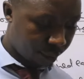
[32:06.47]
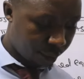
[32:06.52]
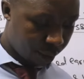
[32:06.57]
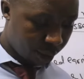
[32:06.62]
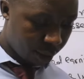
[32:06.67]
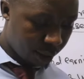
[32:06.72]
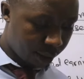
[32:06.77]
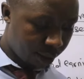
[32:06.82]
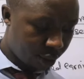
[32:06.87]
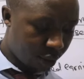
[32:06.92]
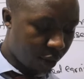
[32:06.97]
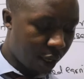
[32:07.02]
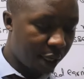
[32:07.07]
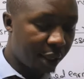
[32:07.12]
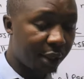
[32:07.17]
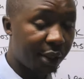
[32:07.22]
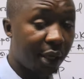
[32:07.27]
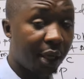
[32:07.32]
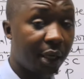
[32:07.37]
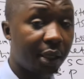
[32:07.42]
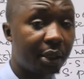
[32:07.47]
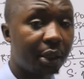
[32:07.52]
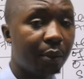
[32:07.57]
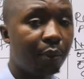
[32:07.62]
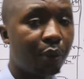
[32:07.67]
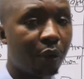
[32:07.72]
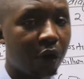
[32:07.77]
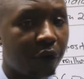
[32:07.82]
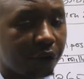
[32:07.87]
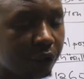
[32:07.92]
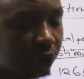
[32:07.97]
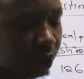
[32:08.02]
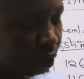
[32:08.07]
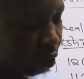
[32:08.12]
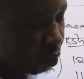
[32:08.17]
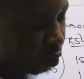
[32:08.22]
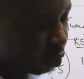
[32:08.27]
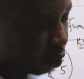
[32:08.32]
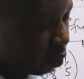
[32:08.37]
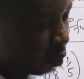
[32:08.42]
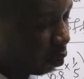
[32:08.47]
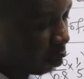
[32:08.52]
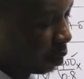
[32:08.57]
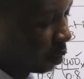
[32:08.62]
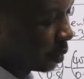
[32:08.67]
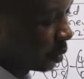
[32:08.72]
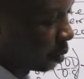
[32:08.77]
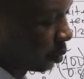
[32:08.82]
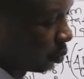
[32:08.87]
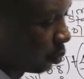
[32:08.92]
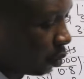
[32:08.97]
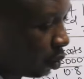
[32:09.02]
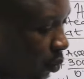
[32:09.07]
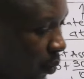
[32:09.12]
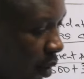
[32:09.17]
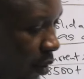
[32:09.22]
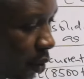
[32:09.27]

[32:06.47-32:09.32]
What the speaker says: There's no unrealized profit on those goods which were